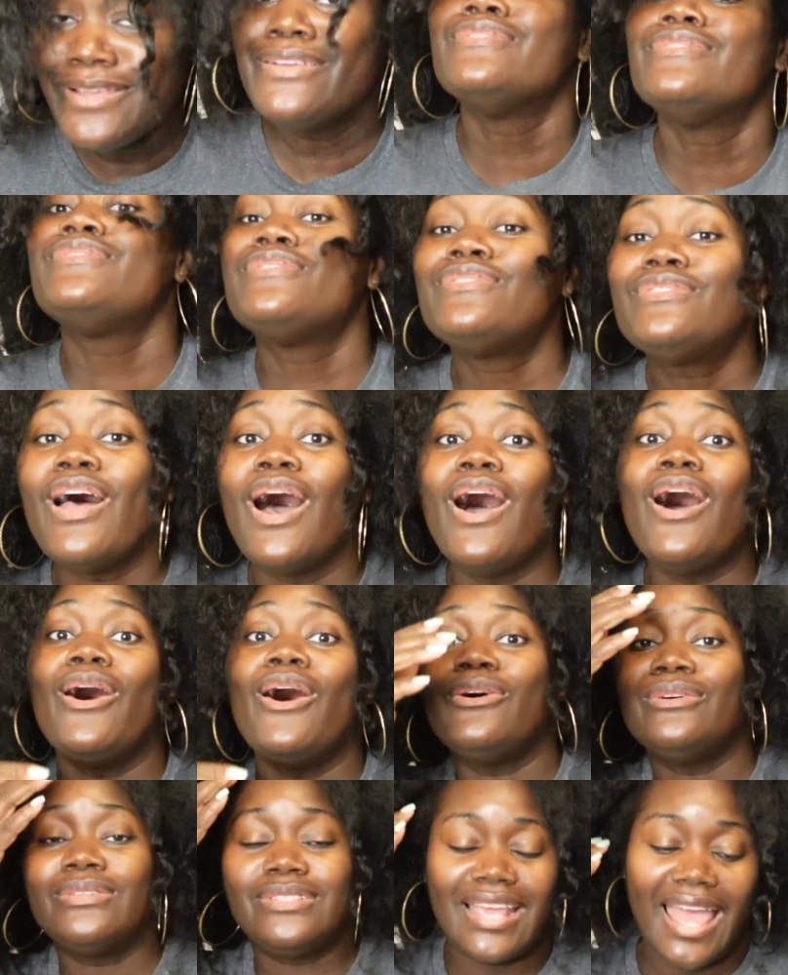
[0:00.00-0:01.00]

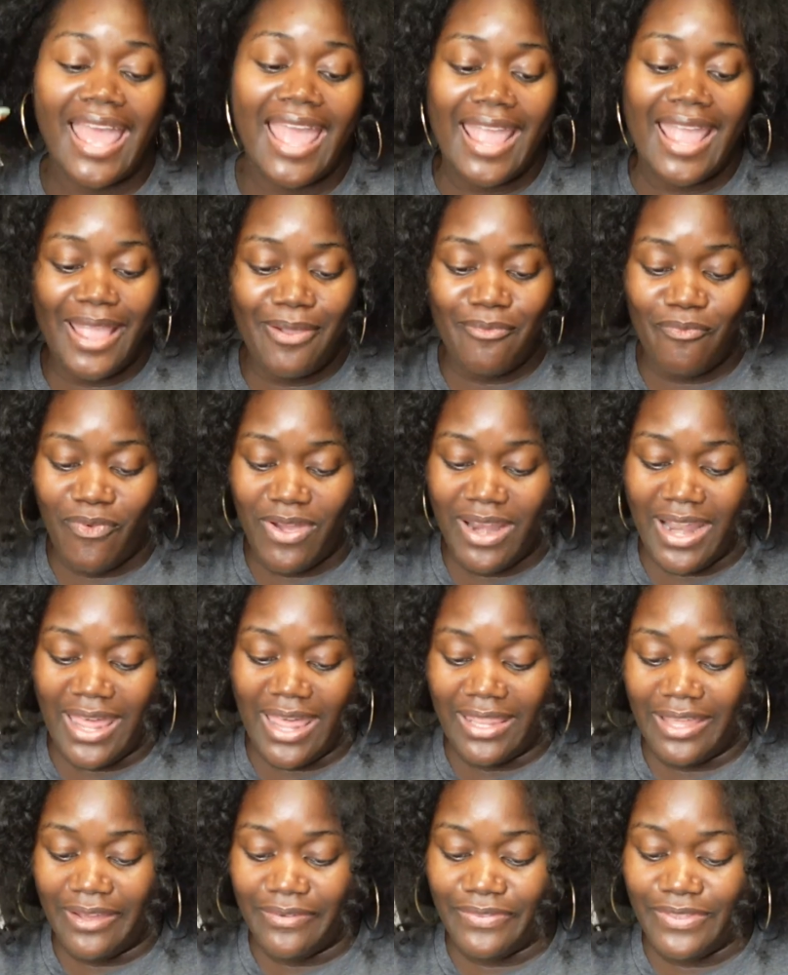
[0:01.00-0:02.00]
So tame when I
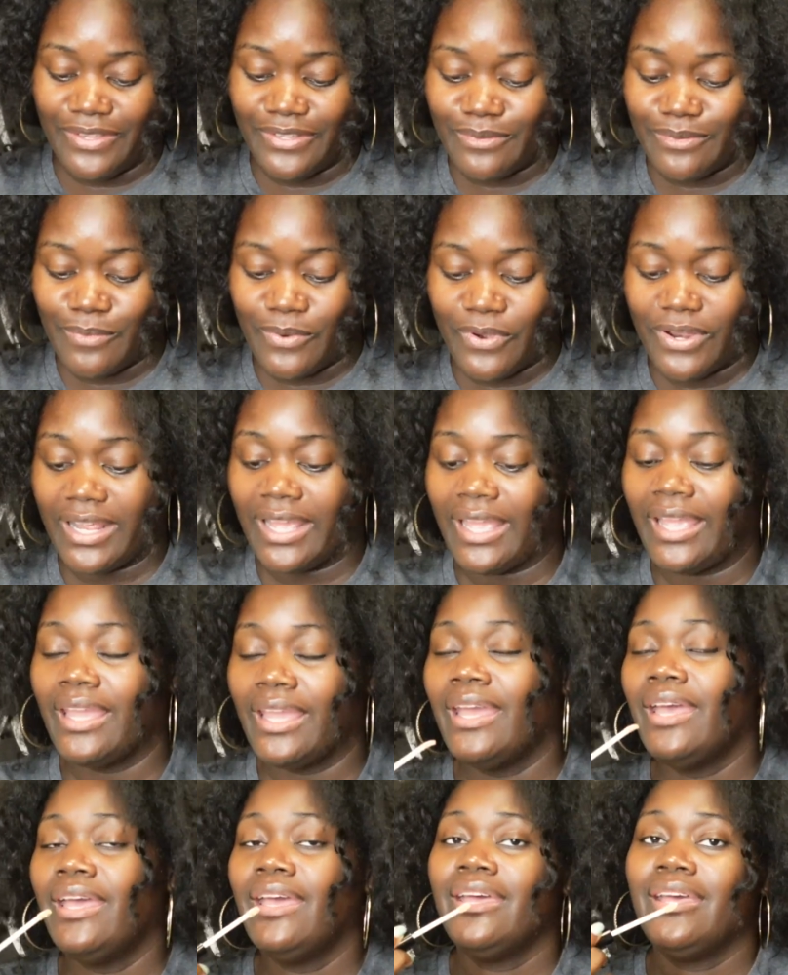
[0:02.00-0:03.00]
left this
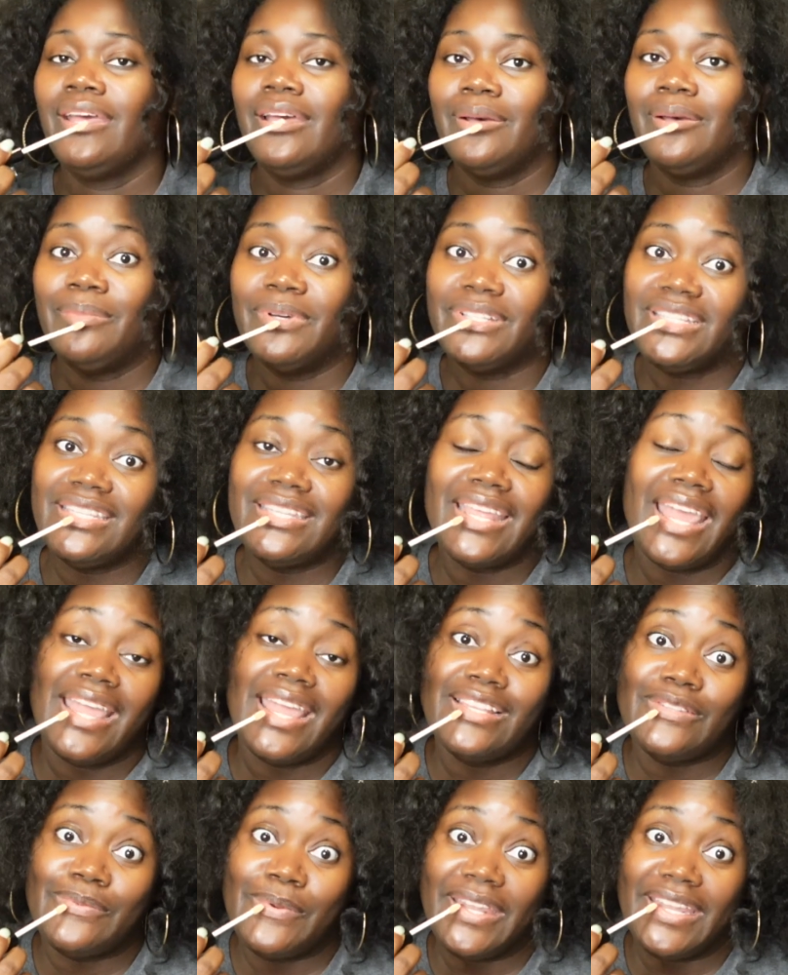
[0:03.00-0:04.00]
morning. But today
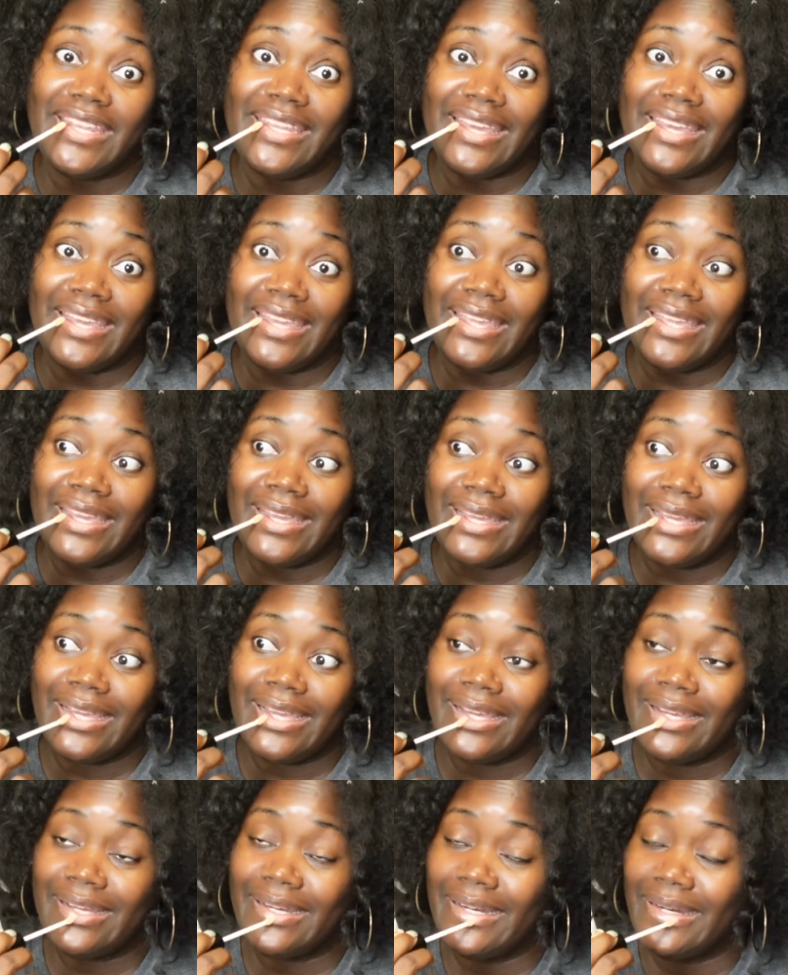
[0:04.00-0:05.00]
has been a day.
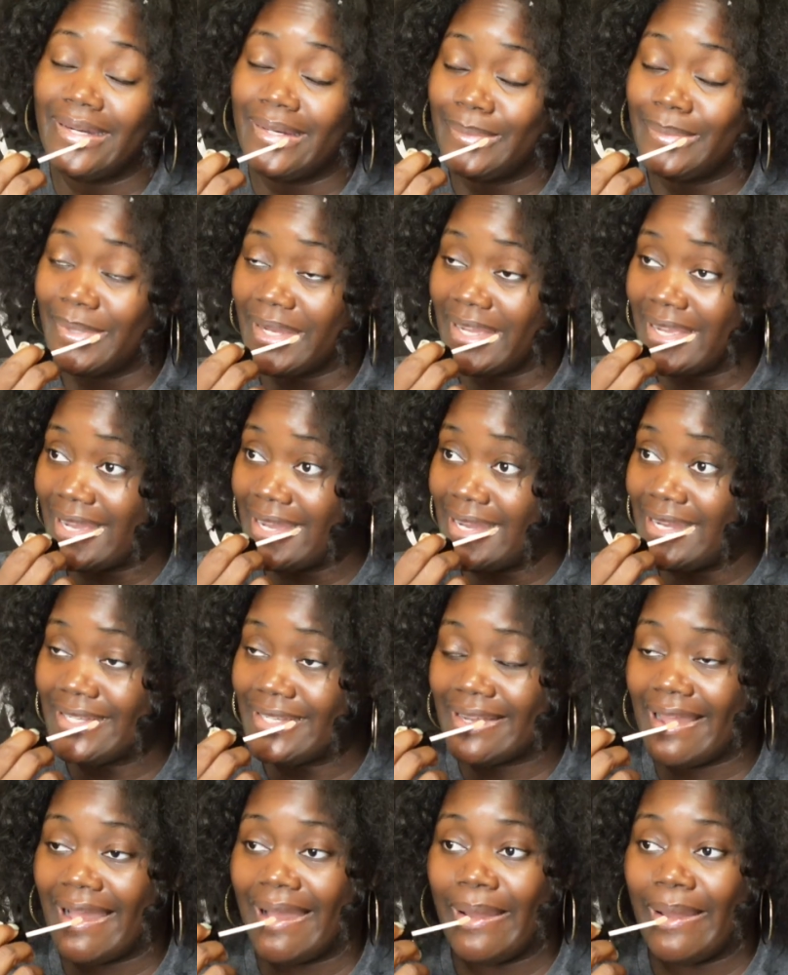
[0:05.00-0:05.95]
Oh my gosh.